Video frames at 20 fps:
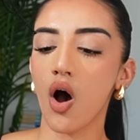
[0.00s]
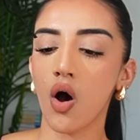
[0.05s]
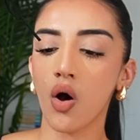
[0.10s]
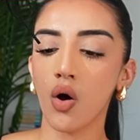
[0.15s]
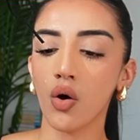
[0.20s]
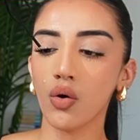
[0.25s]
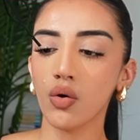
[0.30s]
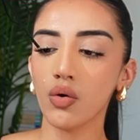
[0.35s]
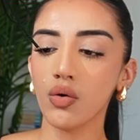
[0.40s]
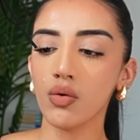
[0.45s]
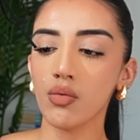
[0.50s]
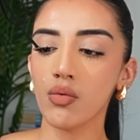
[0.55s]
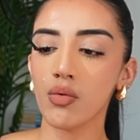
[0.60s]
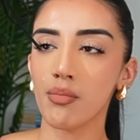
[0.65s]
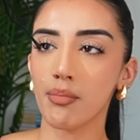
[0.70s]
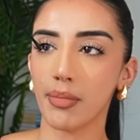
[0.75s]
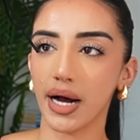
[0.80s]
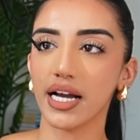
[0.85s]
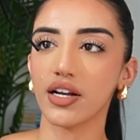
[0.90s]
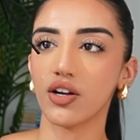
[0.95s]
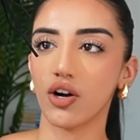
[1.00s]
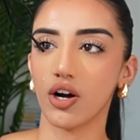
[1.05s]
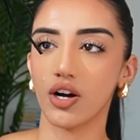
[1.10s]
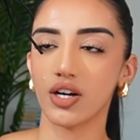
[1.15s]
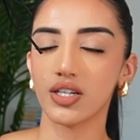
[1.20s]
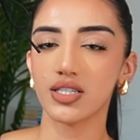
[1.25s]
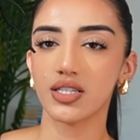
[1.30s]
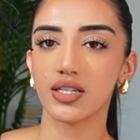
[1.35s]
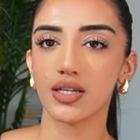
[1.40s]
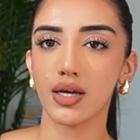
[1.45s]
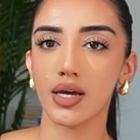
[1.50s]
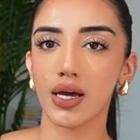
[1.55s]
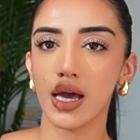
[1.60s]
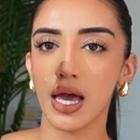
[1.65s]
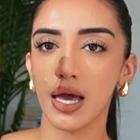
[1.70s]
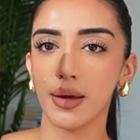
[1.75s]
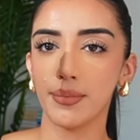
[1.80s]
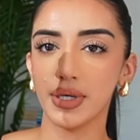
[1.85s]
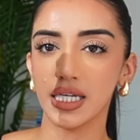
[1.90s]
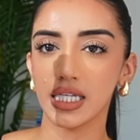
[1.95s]
Oh my God.
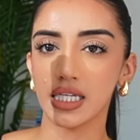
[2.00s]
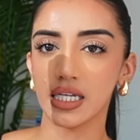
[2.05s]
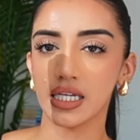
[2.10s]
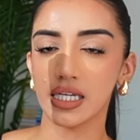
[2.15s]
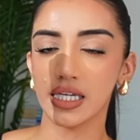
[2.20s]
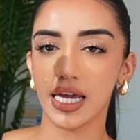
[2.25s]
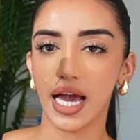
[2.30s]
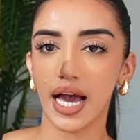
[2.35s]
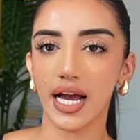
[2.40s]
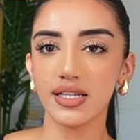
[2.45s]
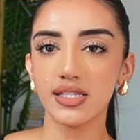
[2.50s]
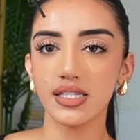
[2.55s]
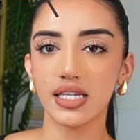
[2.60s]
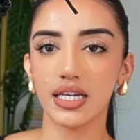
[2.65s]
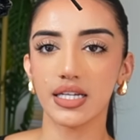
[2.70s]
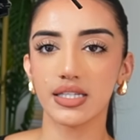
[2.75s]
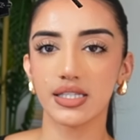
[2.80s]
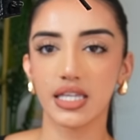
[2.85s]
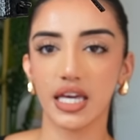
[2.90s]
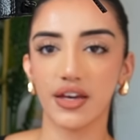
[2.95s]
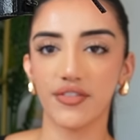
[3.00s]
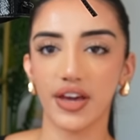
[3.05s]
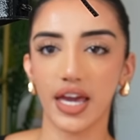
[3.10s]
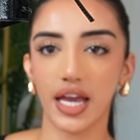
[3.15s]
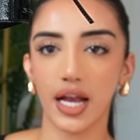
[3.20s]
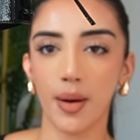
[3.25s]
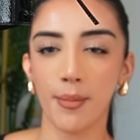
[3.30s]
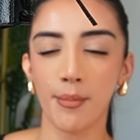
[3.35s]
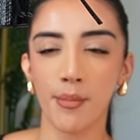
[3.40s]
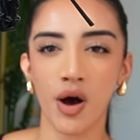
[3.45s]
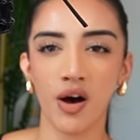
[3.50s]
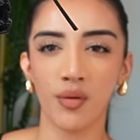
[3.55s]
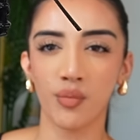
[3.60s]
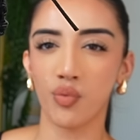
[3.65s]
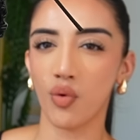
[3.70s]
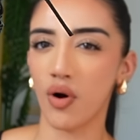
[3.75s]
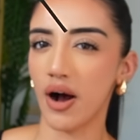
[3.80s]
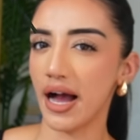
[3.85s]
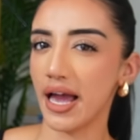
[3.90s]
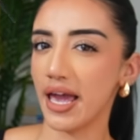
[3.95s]
Immediately, yes. It's giving
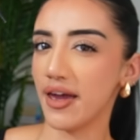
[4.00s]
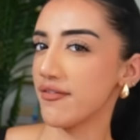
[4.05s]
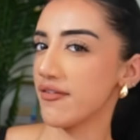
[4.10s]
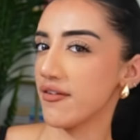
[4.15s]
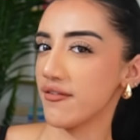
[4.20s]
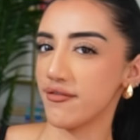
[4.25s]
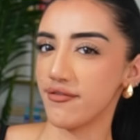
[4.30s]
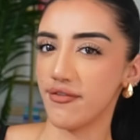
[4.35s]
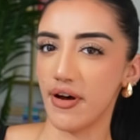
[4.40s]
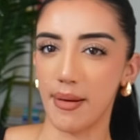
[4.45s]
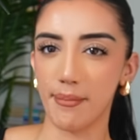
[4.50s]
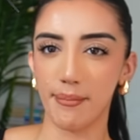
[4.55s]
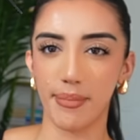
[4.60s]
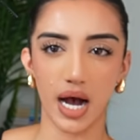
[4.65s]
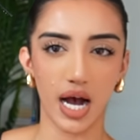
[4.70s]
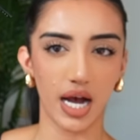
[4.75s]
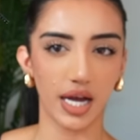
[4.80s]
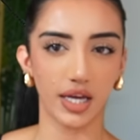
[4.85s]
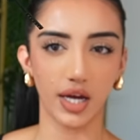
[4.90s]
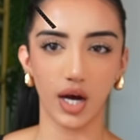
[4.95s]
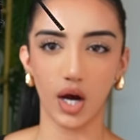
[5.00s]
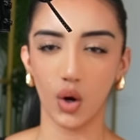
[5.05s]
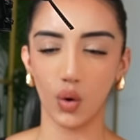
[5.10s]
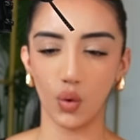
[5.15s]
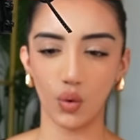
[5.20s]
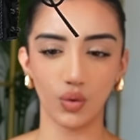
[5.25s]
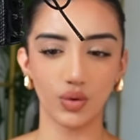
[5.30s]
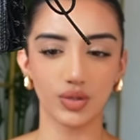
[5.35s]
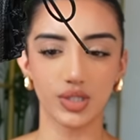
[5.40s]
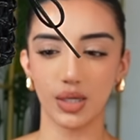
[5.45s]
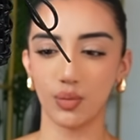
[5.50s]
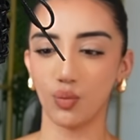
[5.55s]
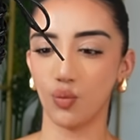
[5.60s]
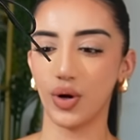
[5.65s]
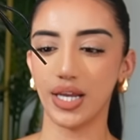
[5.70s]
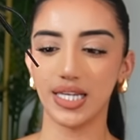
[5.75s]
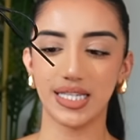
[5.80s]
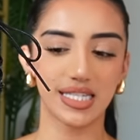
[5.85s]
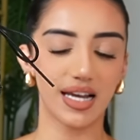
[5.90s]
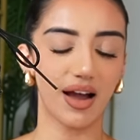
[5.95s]
mob wife, vampire, autumn,
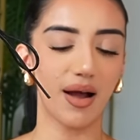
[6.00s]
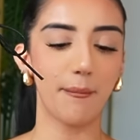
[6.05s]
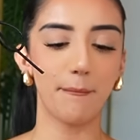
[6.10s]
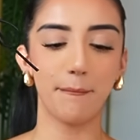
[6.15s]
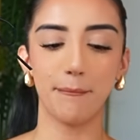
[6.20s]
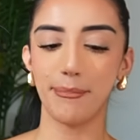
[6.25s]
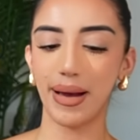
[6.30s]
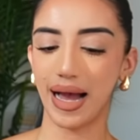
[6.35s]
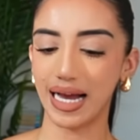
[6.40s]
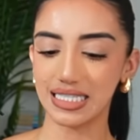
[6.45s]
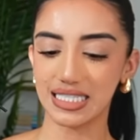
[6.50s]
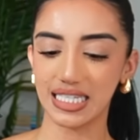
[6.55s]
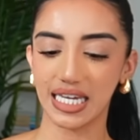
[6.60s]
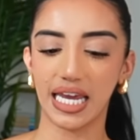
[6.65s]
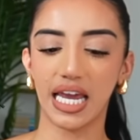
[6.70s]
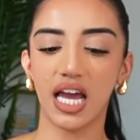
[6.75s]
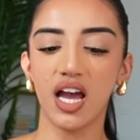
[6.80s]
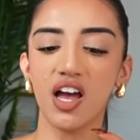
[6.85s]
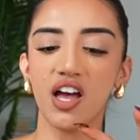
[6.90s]
winter, baddie.